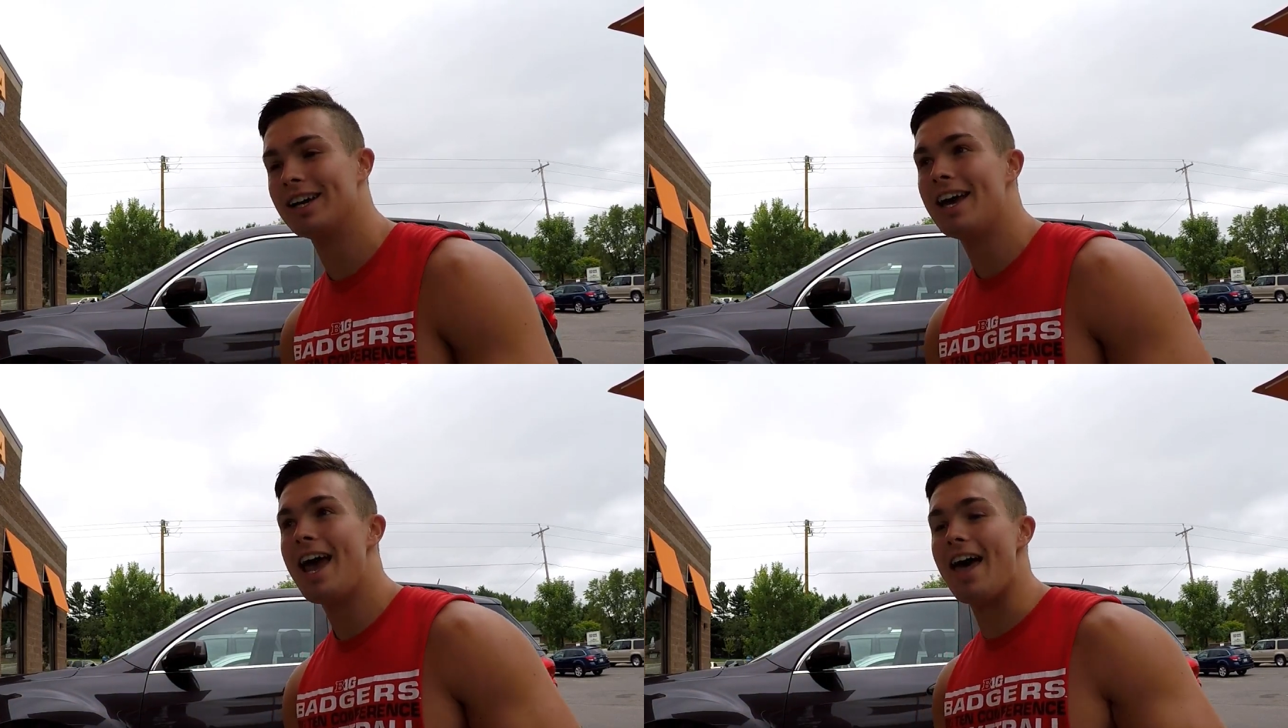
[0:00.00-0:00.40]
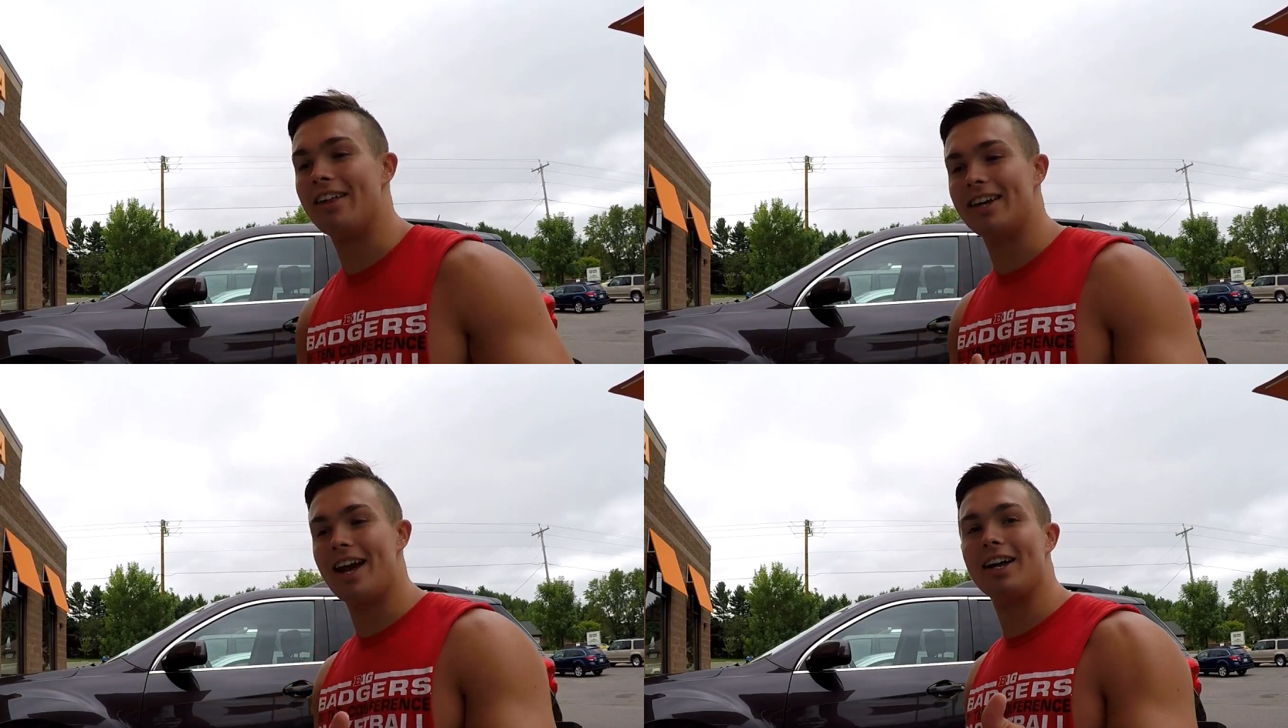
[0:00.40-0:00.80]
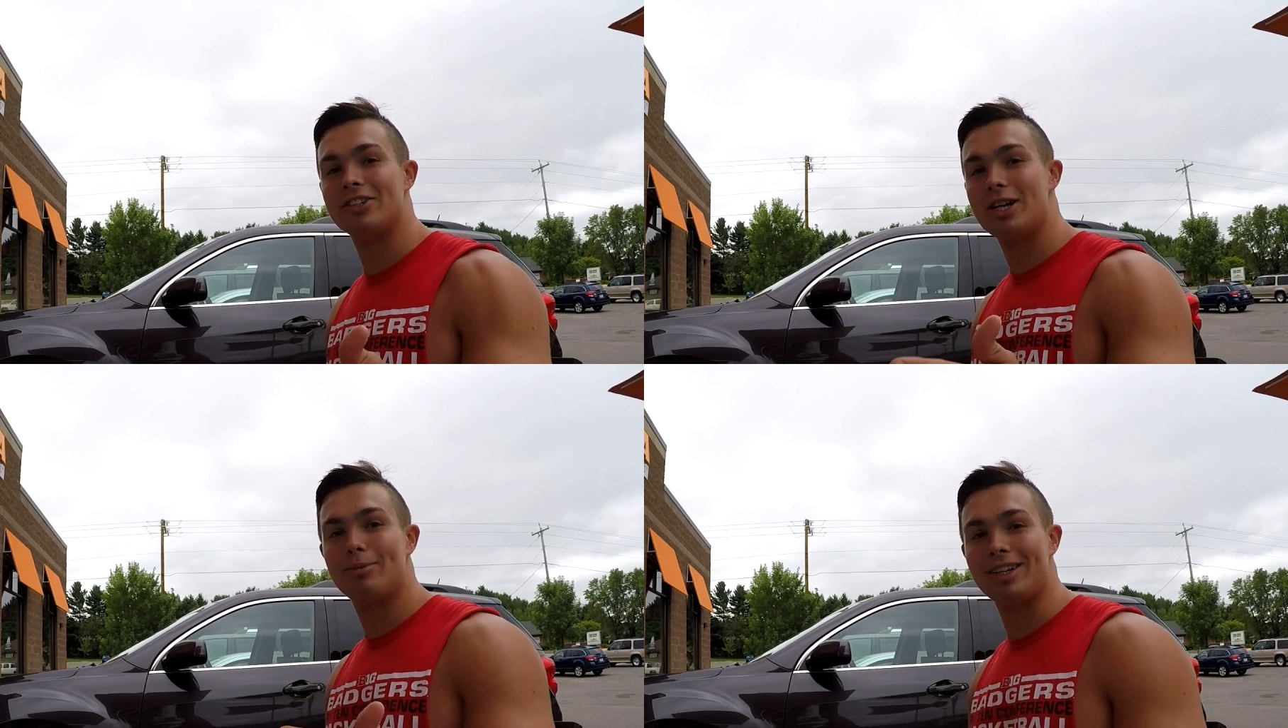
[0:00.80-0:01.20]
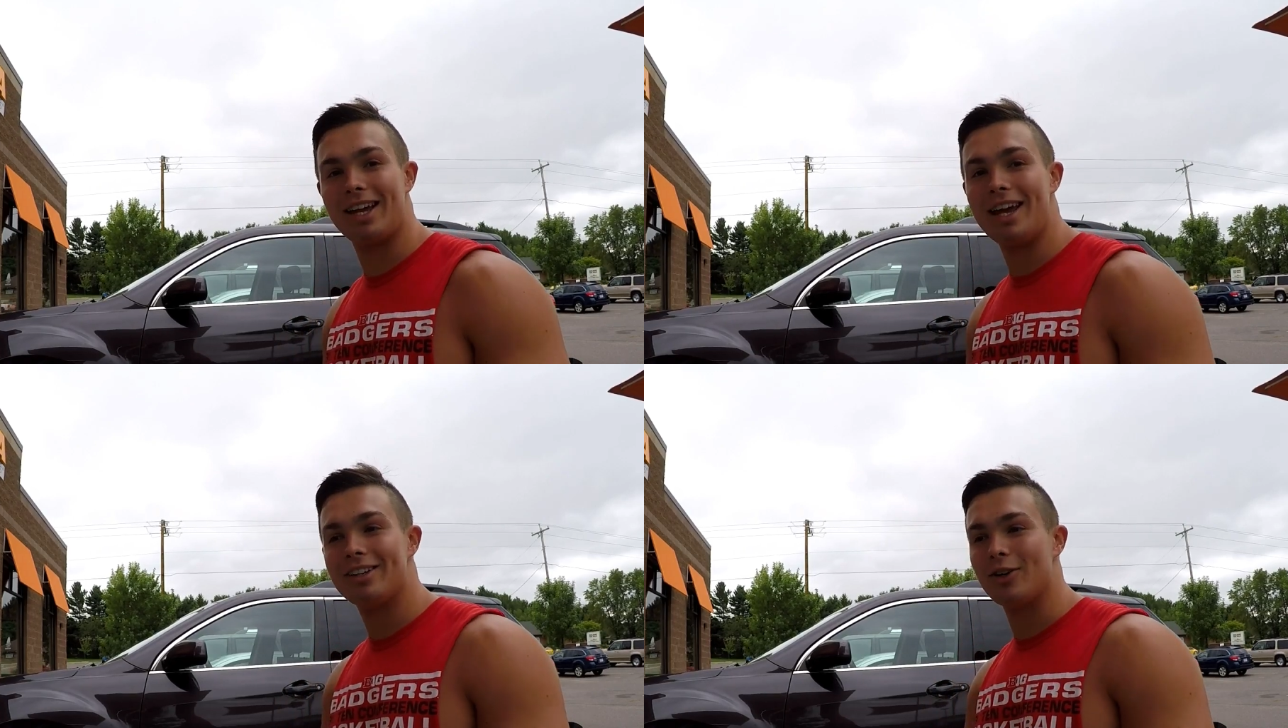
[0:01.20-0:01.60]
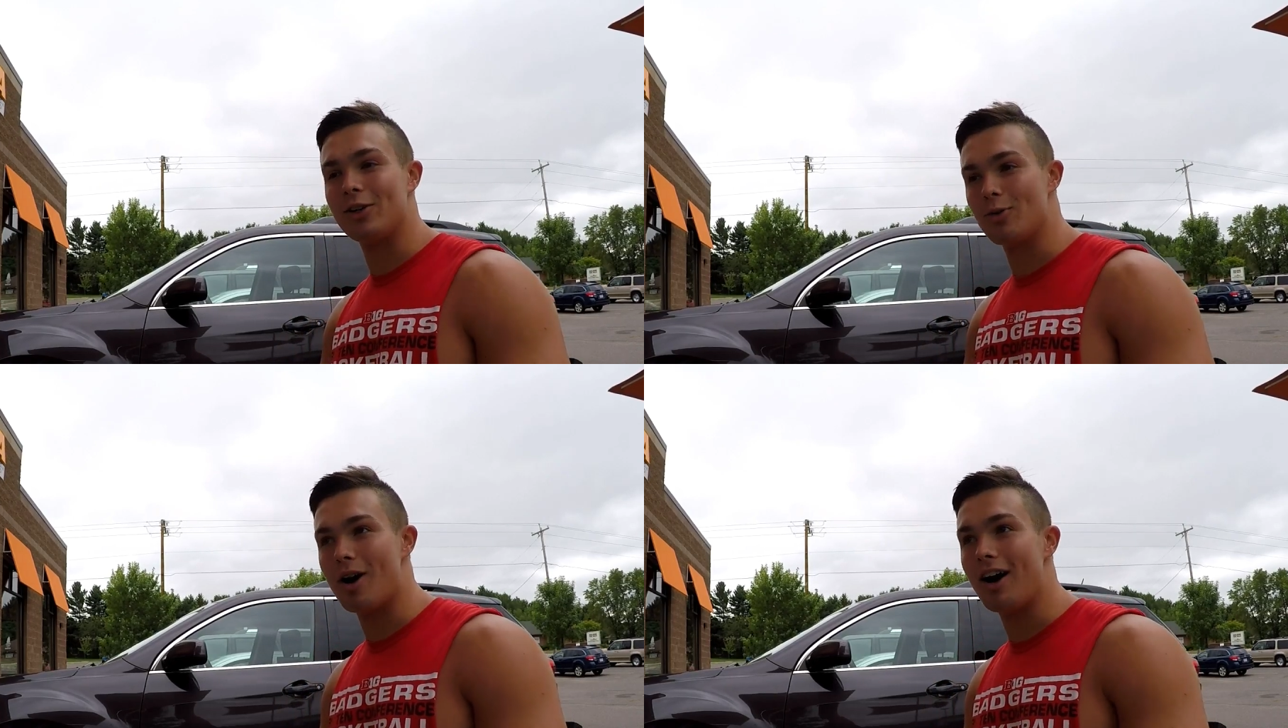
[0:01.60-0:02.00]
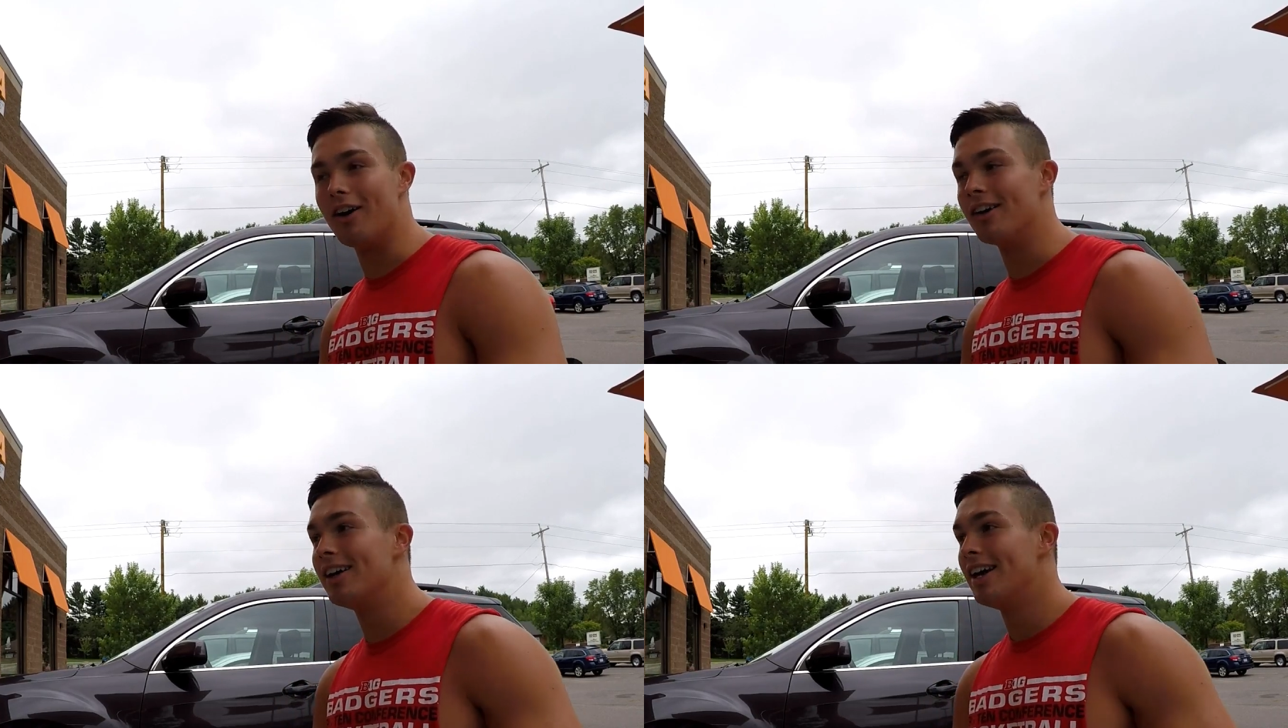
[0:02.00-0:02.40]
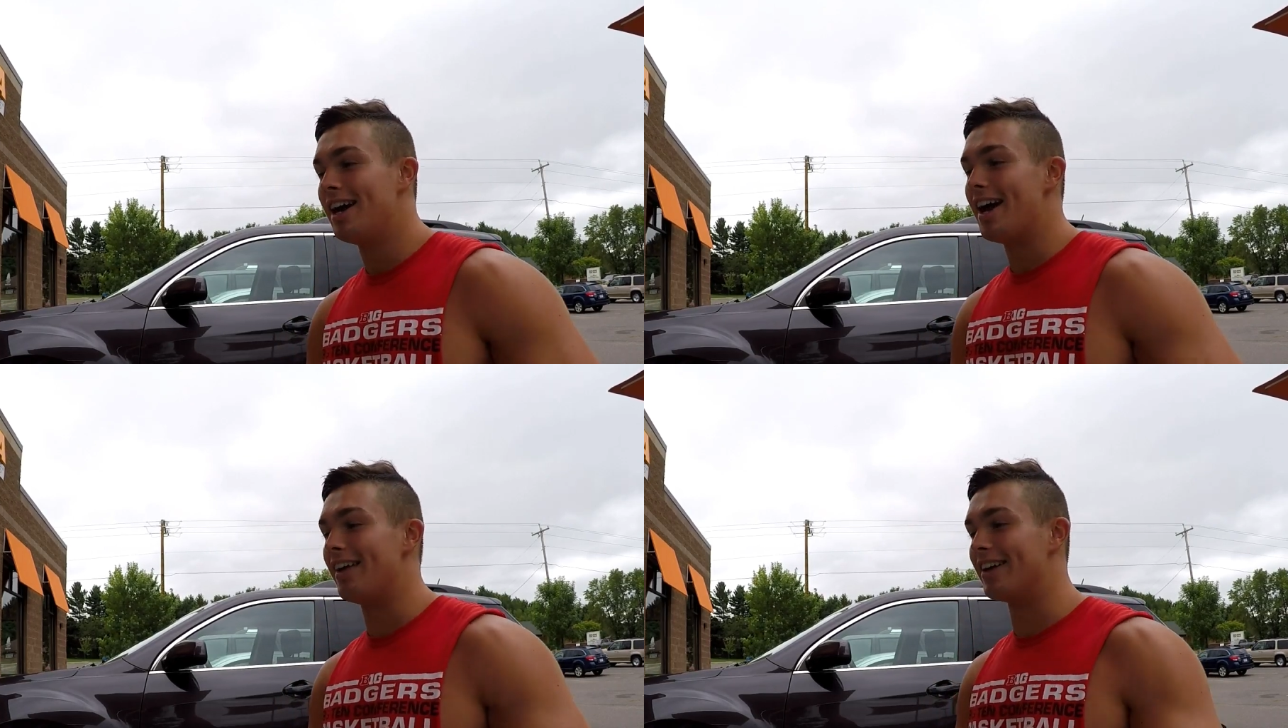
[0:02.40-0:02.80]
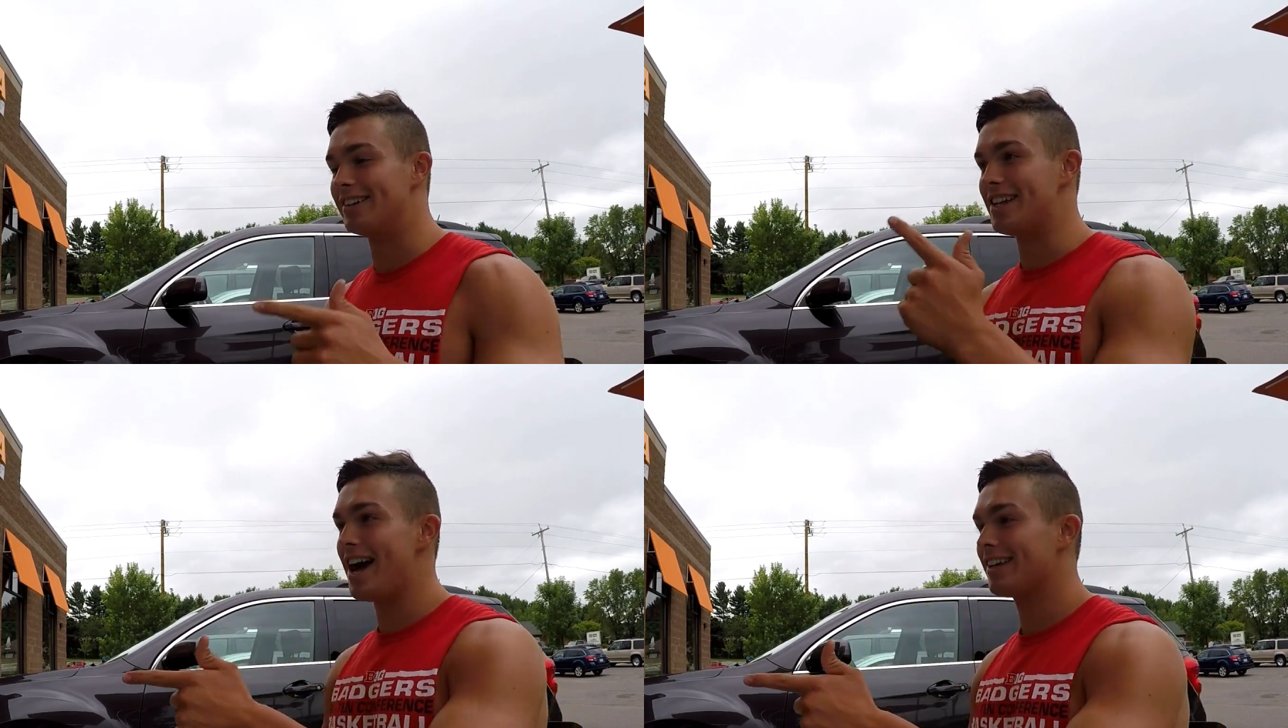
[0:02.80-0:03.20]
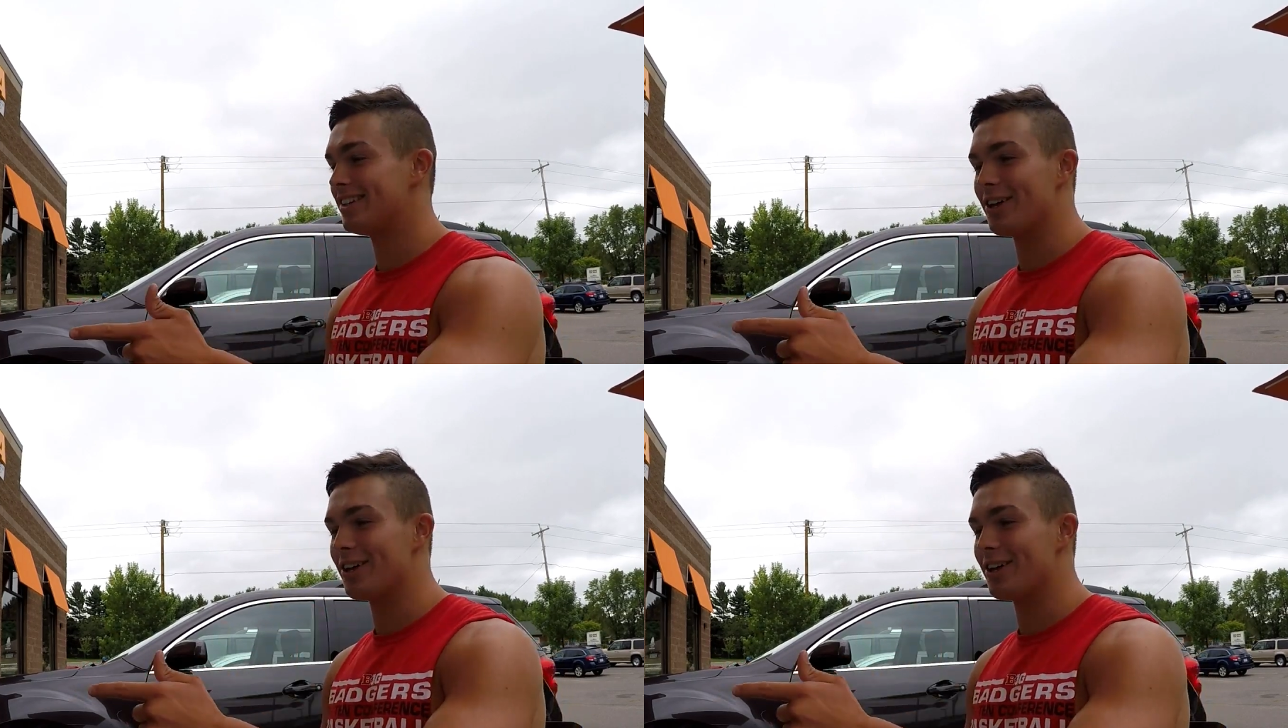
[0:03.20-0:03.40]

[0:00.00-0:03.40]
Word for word: and then he got chips and queso as well. And then Zach's the